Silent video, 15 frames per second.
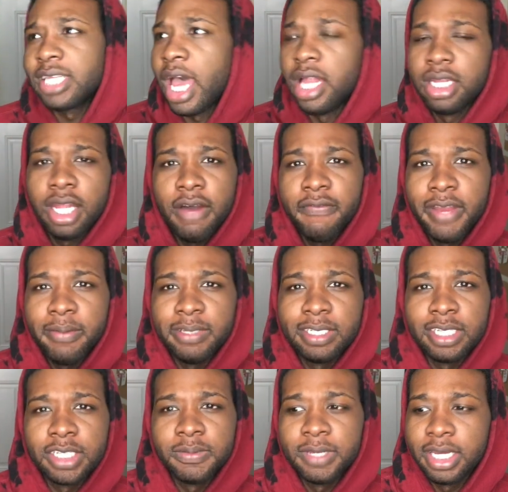I love
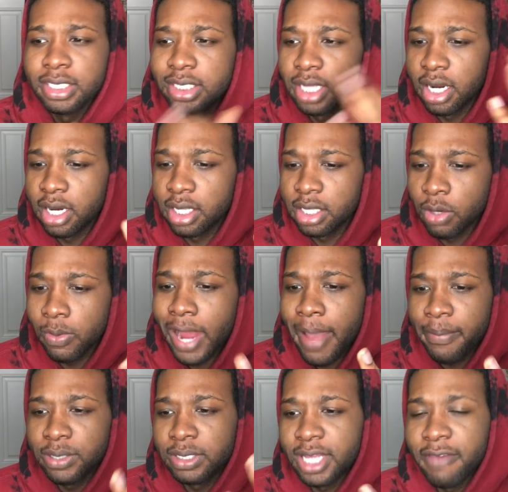AB6 because their
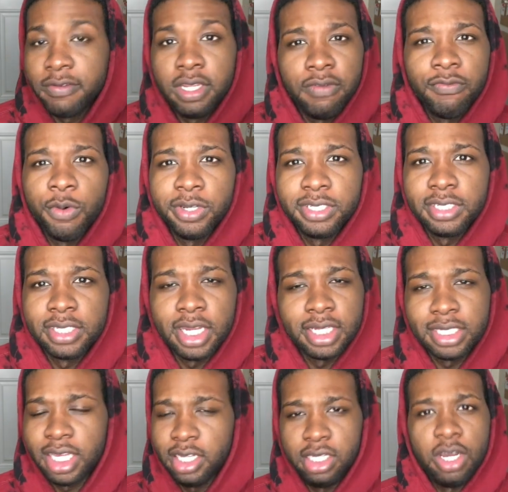rappers have deep voices and it's
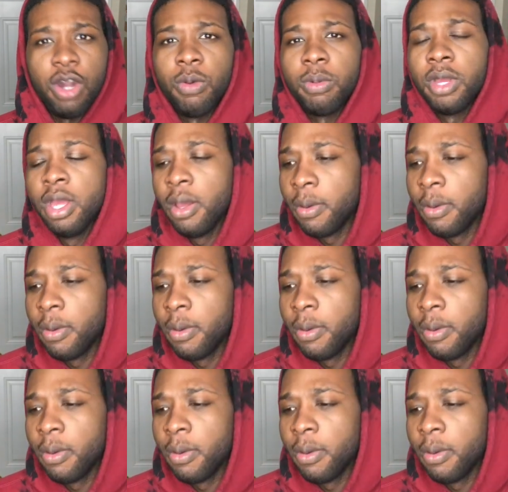like dope.